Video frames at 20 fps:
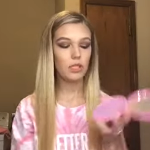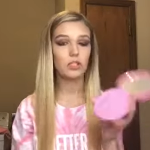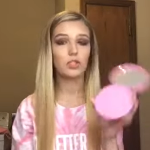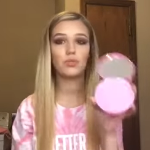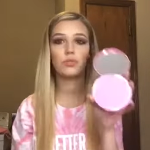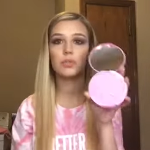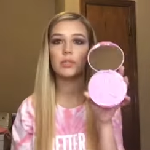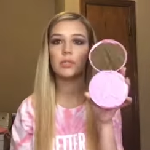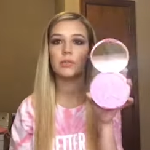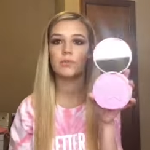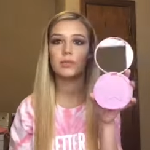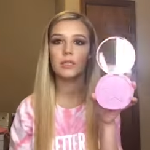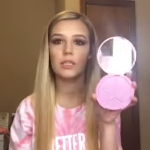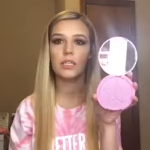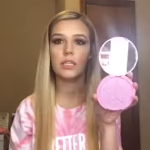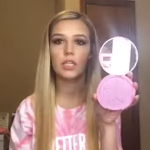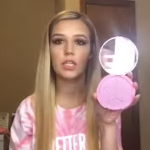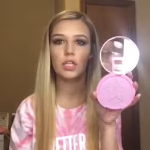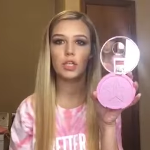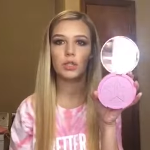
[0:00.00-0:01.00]
It's really,
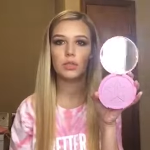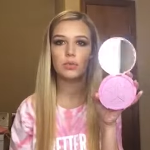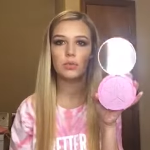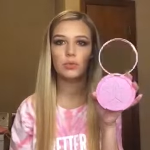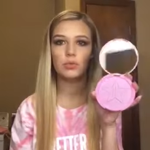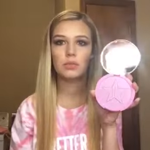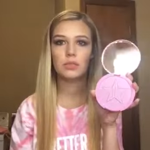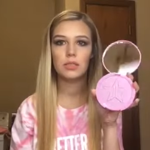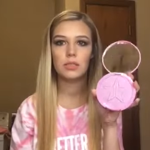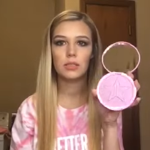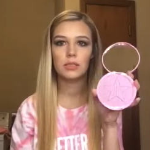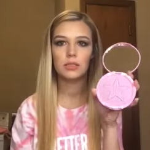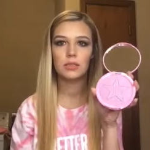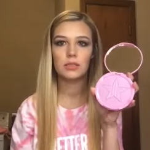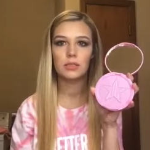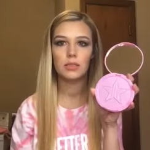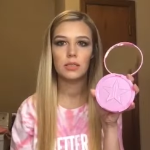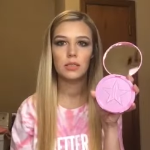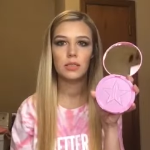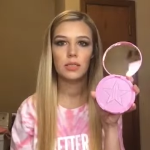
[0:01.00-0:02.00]
really cute.
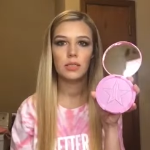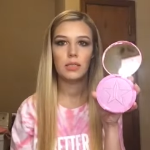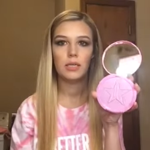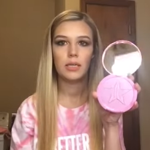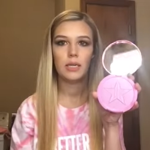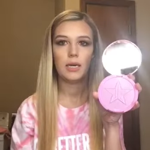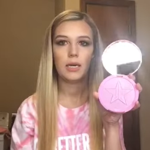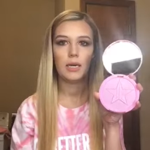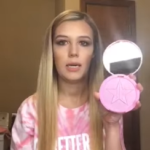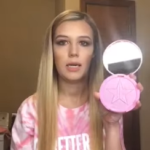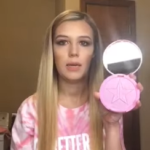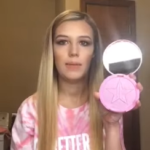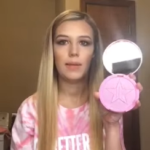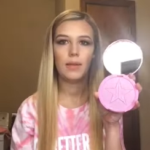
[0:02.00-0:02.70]
Um,